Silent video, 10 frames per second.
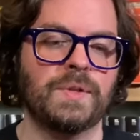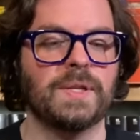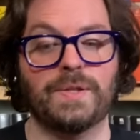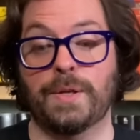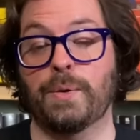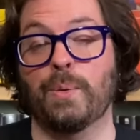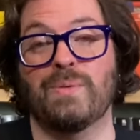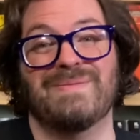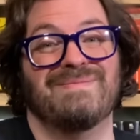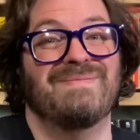So
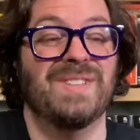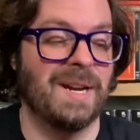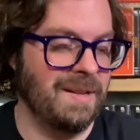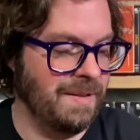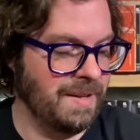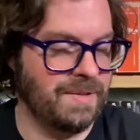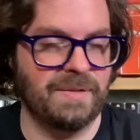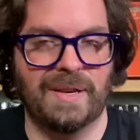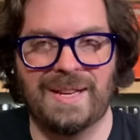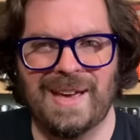none of
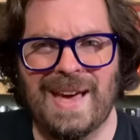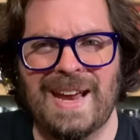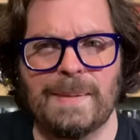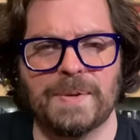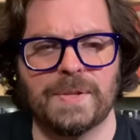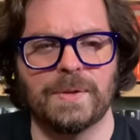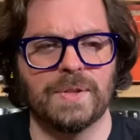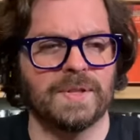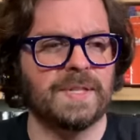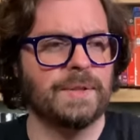this, like, 8 episodes
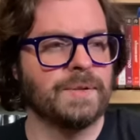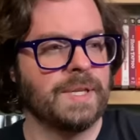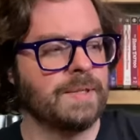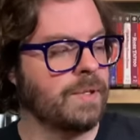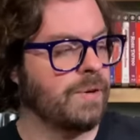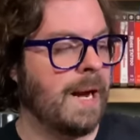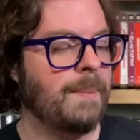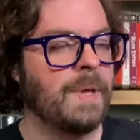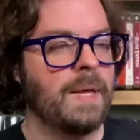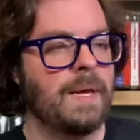on a single disc
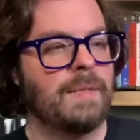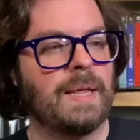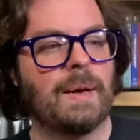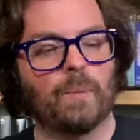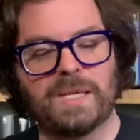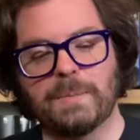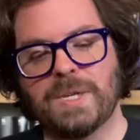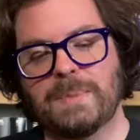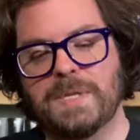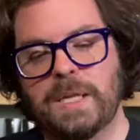crap that we
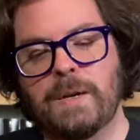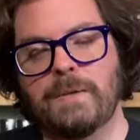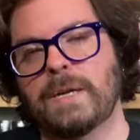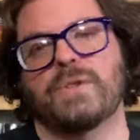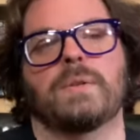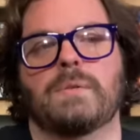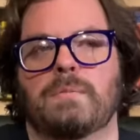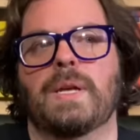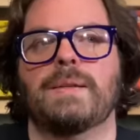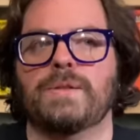sometimes see. Not
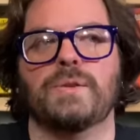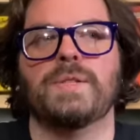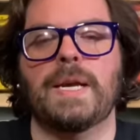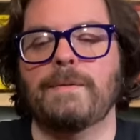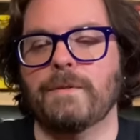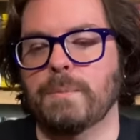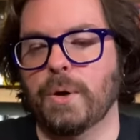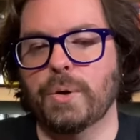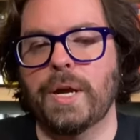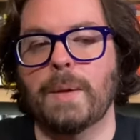necessarily the same from
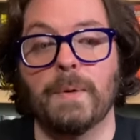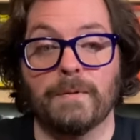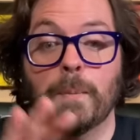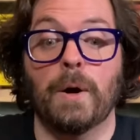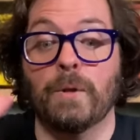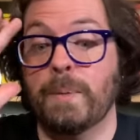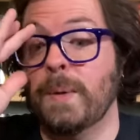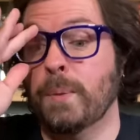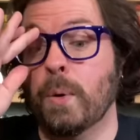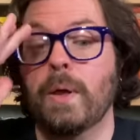Mill Creek, but from other
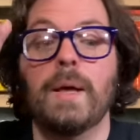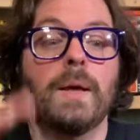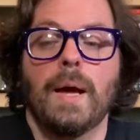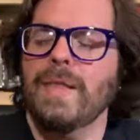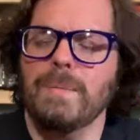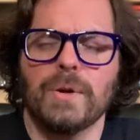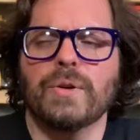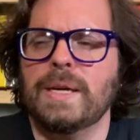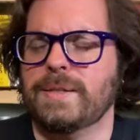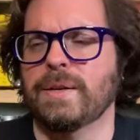people. I think Mill
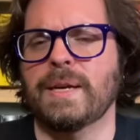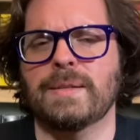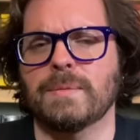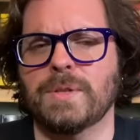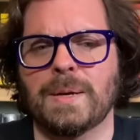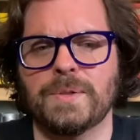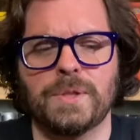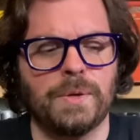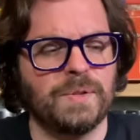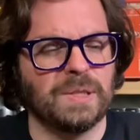Creek's done that sometimes,
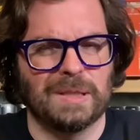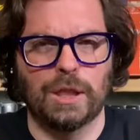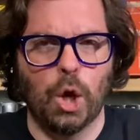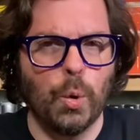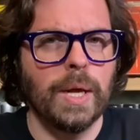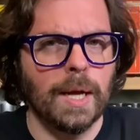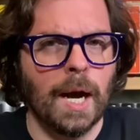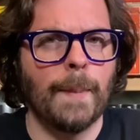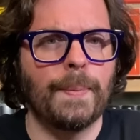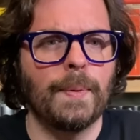too, just loading
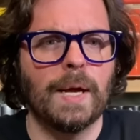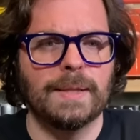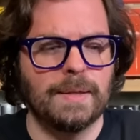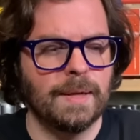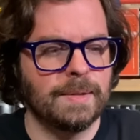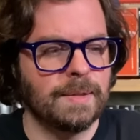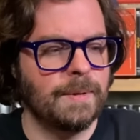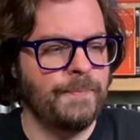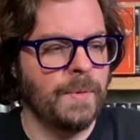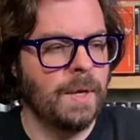up a
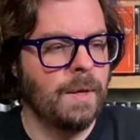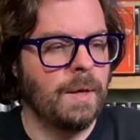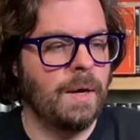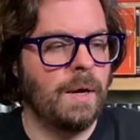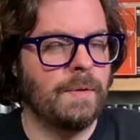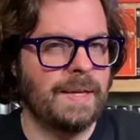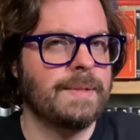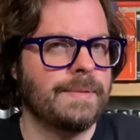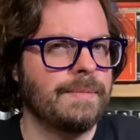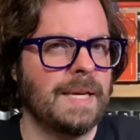disc.
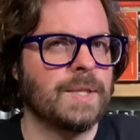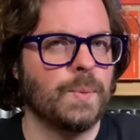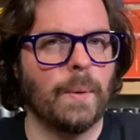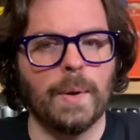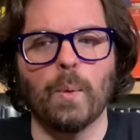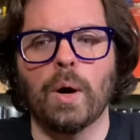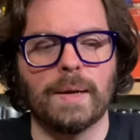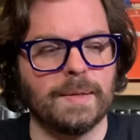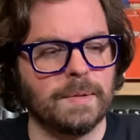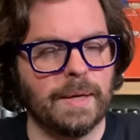That's what we
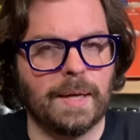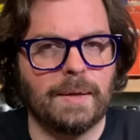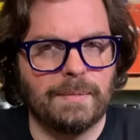want, is like